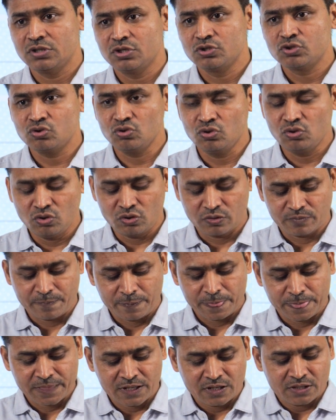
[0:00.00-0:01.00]

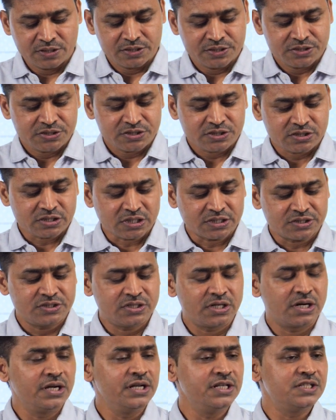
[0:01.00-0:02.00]
So,
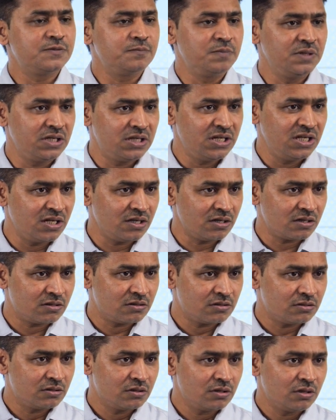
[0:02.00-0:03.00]
structurally
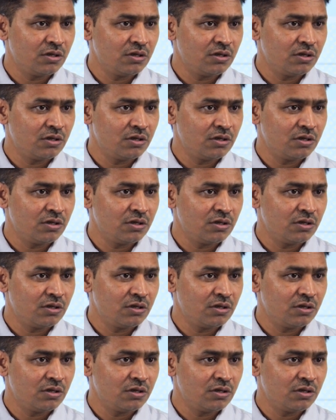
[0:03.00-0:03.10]
speaking,